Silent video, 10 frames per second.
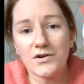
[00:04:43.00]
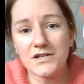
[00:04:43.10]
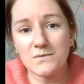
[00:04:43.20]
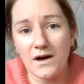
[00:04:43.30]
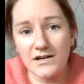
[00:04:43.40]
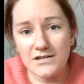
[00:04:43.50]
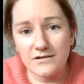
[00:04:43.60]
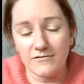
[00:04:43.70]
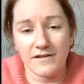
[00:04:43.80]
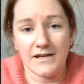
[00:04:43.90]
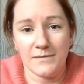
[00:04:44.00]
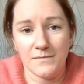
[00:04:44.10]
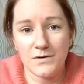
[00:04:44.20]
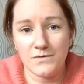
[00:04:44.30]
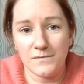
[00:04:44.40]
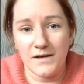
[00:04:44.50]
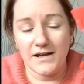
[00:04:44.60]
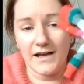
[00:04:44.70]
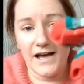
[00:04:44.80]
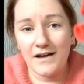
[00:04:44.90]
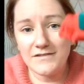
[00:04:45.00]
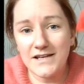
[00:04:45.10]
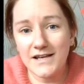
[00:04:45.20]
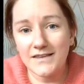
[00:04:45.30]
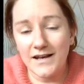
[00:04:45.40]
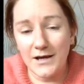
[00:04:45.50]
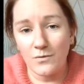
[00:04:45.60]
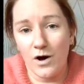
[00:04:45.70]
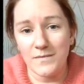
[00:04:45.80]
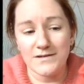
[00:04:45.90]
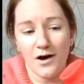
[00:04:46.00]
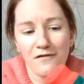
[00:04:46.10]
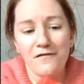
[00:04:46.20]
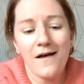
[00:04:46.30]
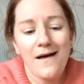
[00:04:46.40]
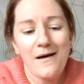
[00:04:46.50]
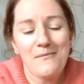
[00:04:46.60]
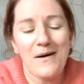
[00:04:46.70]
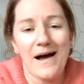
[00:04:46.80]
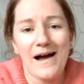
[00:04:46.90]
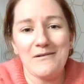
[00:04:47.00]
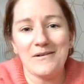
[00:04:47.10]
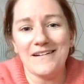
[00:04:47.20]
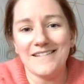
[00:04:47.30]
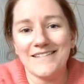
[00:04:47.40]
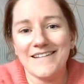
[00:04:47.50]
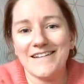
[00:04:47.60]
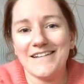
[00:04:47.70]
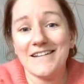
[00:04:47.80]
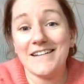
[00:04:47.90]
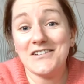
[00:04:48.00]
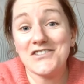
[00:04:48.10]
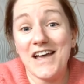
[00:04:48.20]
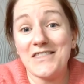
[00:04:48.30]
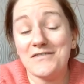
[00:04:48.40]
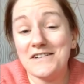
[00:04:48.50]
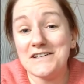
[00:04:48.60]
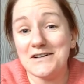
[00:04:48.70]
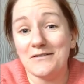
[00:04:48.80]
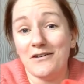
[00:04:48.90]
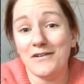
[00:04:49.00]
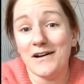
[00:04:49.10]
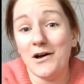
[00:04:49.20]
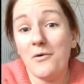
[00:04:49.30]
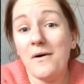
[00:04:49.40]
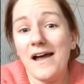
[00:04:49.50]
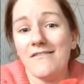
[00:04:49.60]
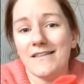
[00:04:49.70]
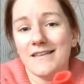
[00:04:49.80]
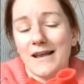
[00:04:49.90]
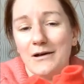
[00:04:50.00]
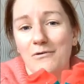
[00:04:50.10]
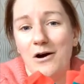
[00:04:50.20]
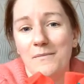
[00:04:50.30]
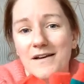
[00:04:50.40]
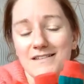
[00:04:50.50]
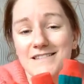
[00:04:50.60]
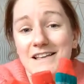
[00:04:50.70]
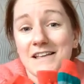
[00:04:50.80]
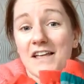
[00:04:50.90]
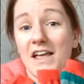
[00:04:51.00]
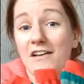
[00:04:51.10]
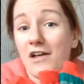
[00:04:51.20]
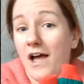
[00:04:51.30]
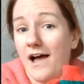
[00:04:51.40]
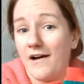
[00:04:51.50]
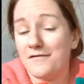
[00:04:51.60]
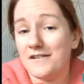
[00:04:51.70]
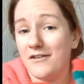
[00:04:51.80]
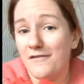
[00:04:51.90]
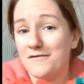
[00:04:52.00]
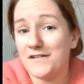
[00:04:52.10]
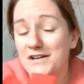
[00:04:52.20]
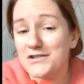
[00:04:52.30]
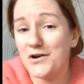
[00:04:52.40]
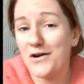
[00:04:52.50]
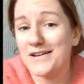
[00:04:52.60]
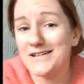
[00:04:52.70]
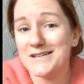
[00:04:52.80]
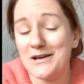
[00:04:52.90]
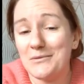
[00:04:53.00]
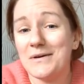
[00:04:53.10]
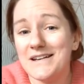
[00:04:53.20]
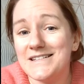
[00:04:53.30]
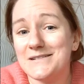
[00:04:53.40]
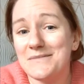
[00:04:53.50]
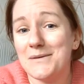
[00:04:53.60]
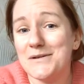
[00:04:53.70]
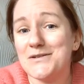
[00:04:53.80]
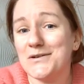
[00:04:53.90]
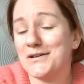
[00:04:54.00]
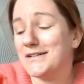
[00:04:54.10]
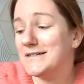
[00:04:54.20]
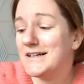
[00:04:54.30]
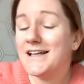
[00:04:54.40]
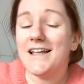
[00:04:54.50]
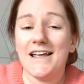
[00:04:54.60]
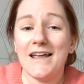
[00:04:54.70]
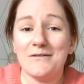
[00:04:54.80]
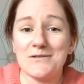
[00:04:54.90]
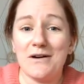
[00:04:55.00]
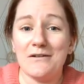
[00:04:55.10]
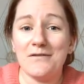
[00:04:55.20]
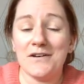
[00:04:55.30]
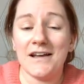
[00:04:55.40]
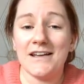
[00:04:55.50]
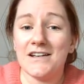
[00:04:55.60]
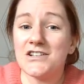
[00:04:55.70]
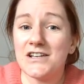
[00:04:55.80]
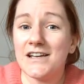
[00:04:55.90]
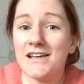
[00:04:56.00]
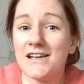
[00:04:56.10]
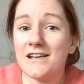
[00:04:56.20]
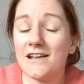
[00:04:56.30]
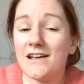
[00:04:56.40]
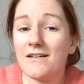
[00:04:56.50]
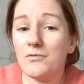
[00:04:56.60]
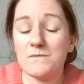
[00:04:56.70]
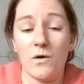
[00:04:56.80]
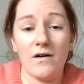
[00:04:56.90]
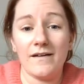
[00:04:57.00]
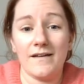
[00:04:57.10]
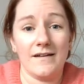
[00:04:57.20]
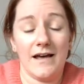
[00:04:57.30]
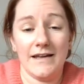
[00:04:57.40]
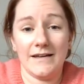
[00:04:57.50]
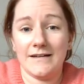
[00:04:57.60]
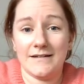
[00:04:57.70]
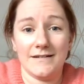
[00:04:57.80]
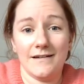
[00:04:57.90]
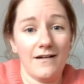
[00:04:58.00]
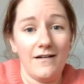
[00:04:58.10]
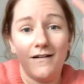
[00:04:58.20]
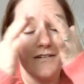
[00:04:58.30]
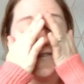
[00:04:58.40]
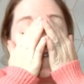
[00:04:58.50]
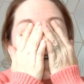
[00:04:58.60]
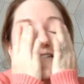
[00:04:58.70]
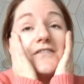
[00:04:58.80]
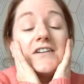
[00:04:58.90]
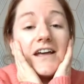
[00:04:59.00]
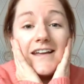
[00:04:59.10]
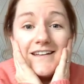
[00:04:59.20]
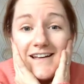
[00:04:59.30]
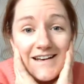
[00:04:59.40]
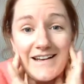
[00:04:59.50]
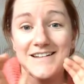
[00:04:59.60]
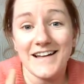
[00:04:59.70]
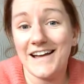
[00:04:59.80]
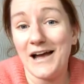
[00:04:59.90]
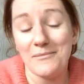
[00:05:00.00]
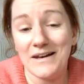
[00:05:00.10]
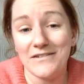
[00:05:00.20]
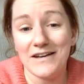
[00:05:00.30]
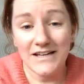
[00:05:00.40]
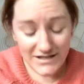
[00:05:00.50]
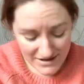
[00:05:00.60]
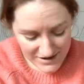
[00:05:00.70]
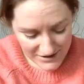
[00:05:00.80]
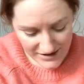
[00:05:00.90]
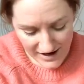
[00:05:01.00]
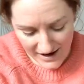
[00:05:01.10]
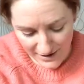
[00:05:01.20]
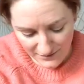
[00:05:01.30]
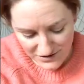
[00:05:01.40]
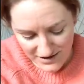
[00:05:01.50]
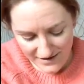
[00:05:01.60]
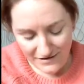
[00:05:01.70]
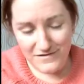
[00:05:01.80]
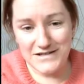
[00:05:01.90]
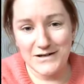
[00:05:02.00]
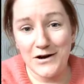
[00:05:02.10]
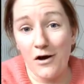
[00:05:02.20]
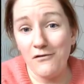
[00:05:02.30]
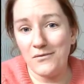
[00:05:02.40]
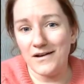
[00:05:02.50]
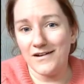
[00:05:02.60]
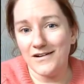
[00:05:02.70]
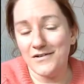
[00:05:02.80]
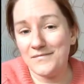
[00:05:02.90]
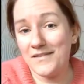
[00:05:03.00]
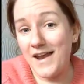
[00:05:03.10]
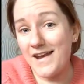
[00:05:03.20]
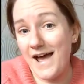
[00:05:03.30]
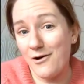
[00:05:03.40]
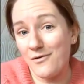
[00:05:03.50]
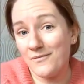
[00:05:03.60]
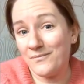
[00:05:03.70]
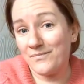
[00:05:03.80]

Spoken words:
which is why she's currently in a mood with me. I have taken the leg warmers off, but I will share the video of her wearing the leg warmers after I've finished talking to you, but it did make me chuckle. It was quite funny. She was walking like, oh, just so funny. And I can't believe it. So yeah, I will share that video of Willow now.